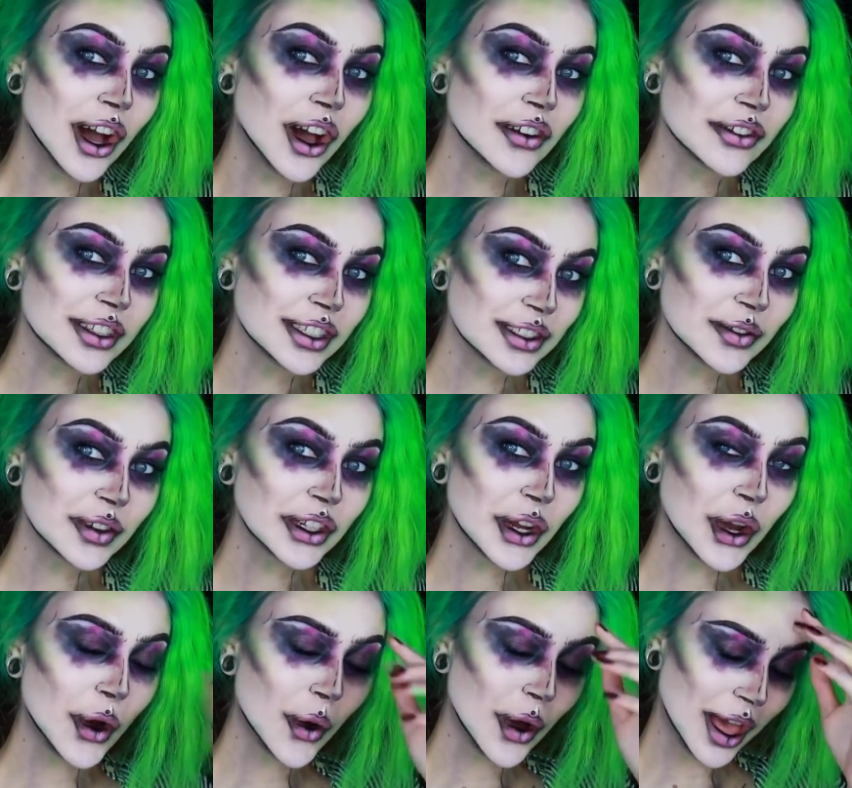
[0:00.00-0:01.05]
of this
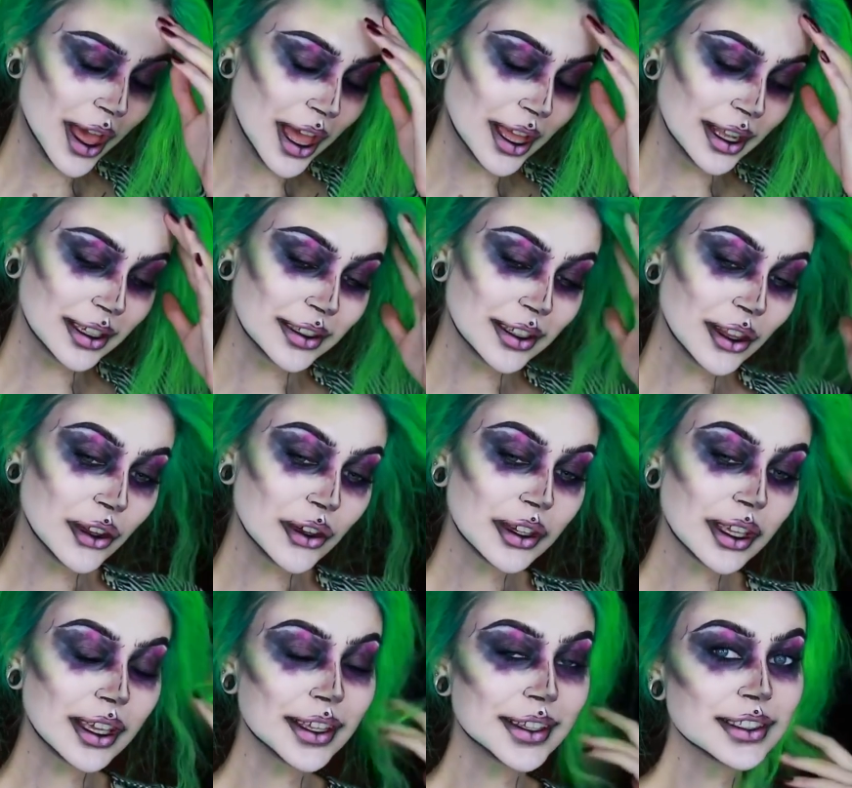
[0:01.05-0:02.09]
video and the
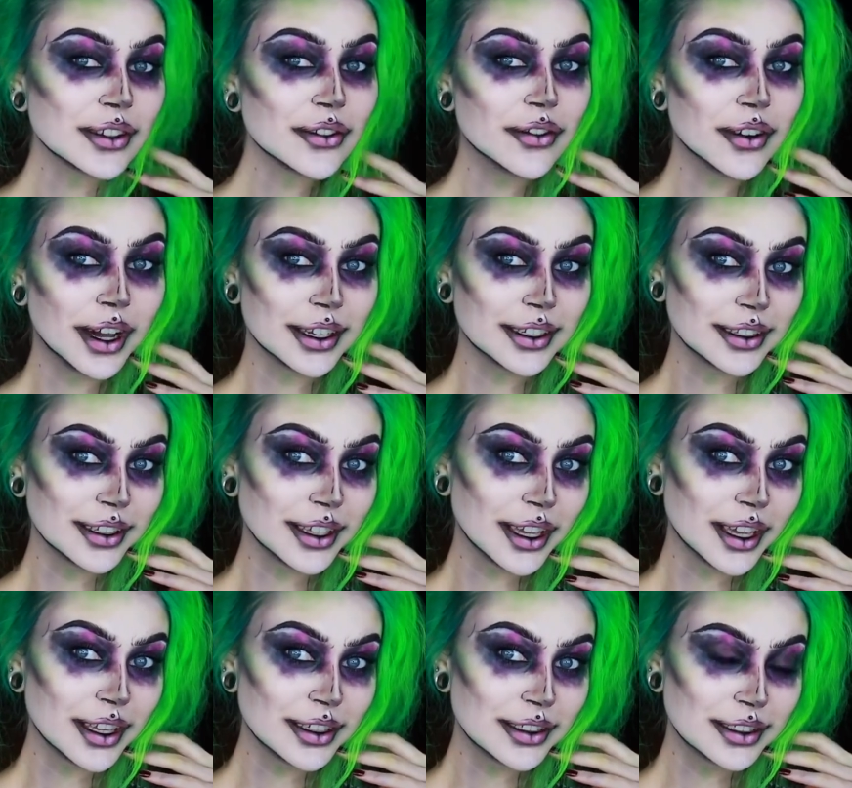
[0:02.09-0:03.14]
look is
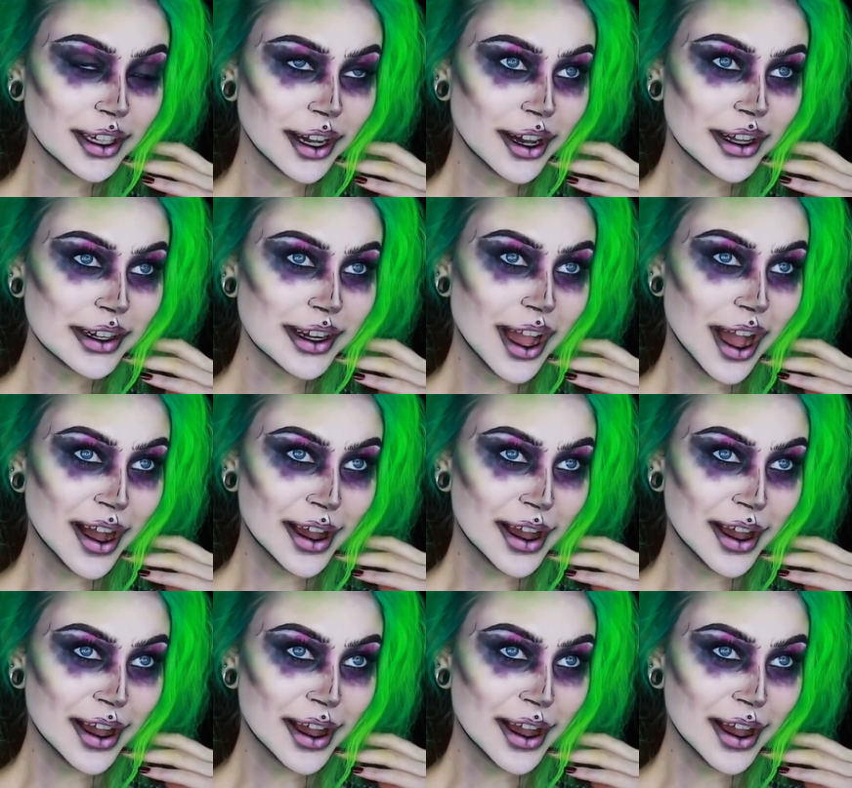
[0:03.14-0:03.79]
finally done.